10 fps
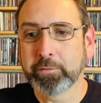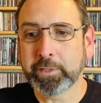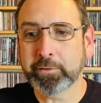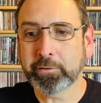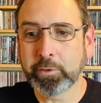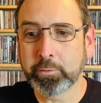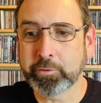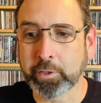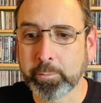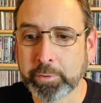Disc two is
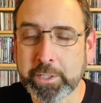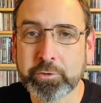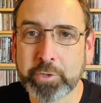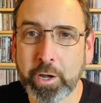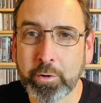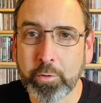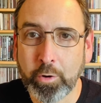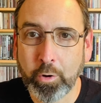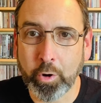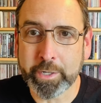the complete show,
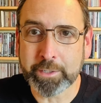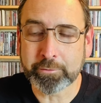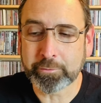audience